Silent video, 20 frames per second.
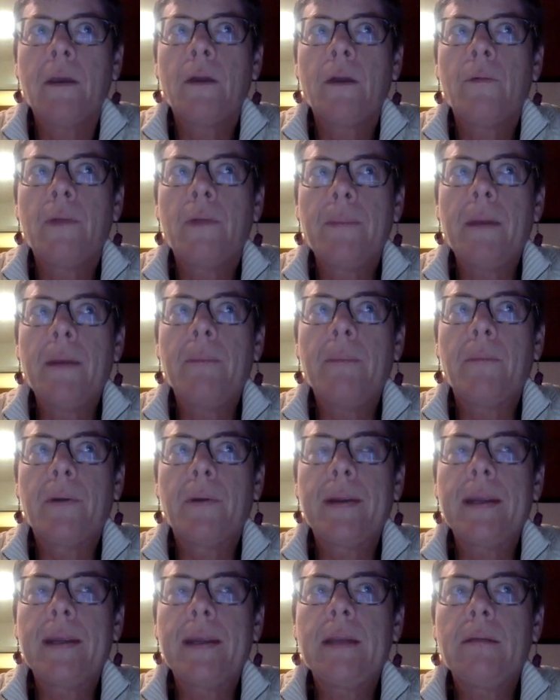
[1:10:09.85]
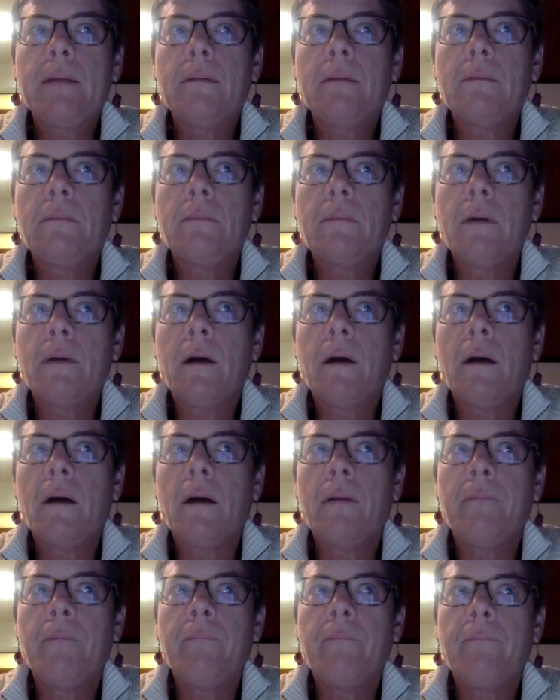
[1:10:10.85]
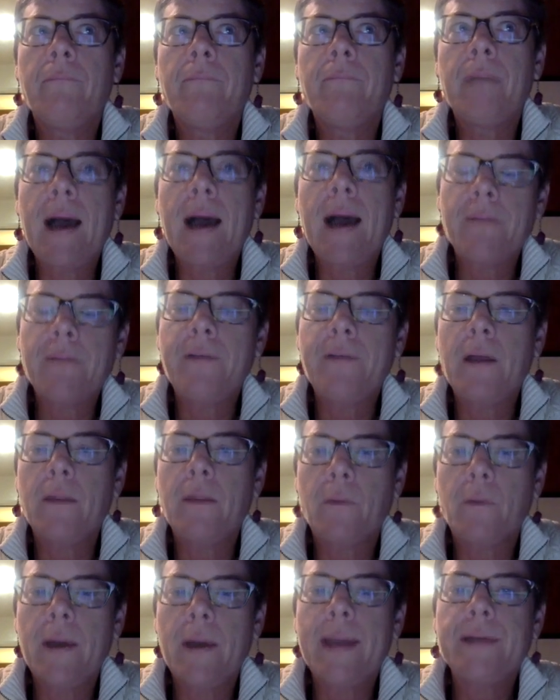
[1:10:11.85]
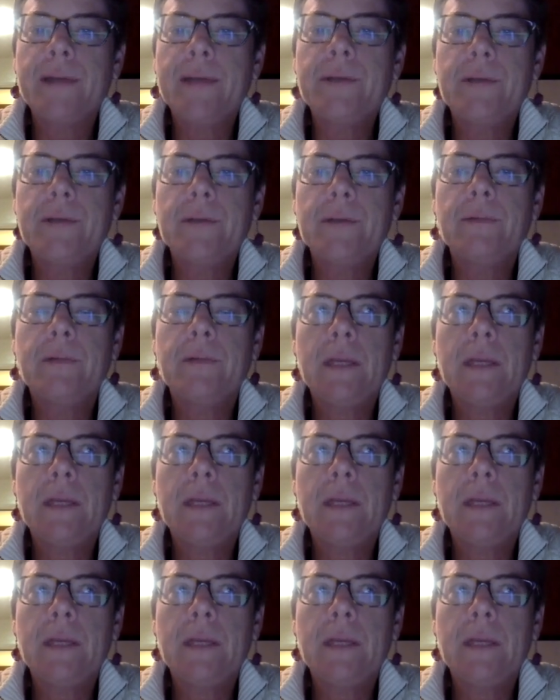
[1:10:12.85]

remembering how to find the way to